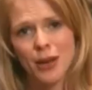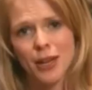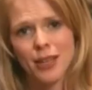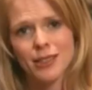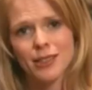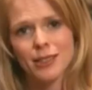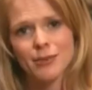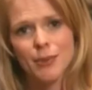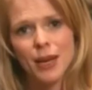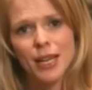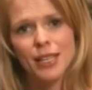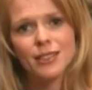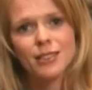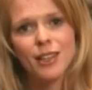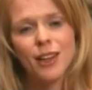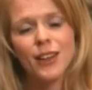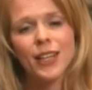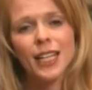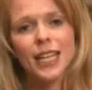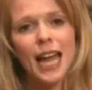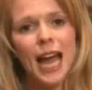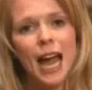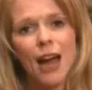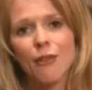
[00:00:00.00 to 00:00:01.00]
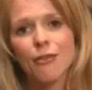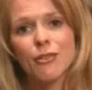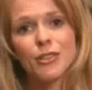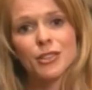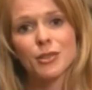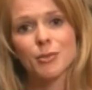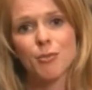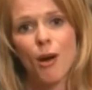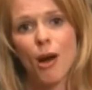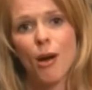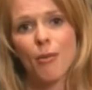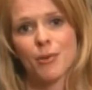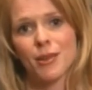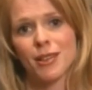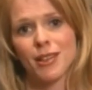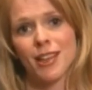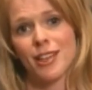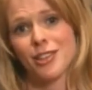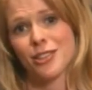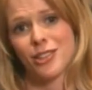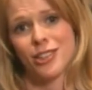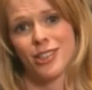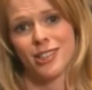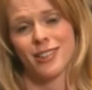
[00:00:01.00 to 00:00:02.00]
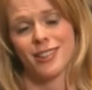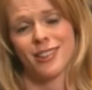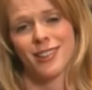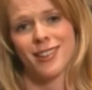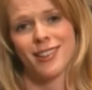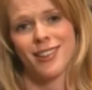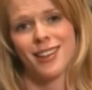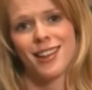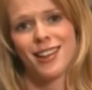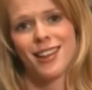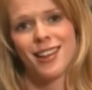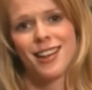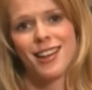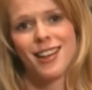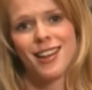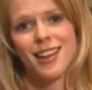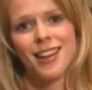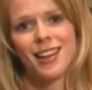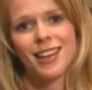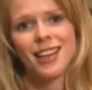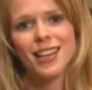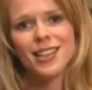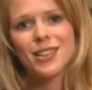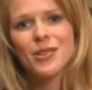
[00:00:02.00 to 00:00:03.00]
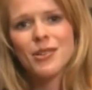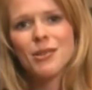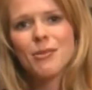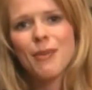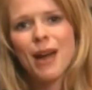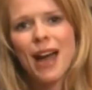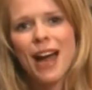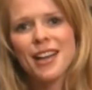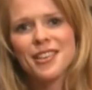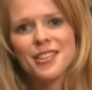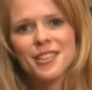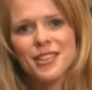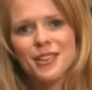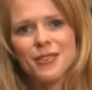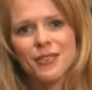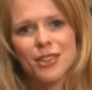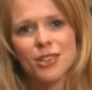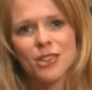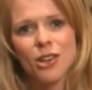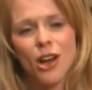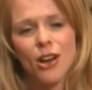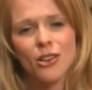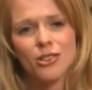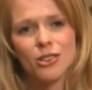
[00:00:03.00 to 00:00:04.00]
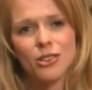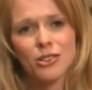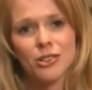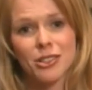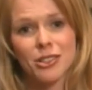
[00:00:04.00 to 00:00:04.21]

rates based on the average population. Can you imagine if the doctor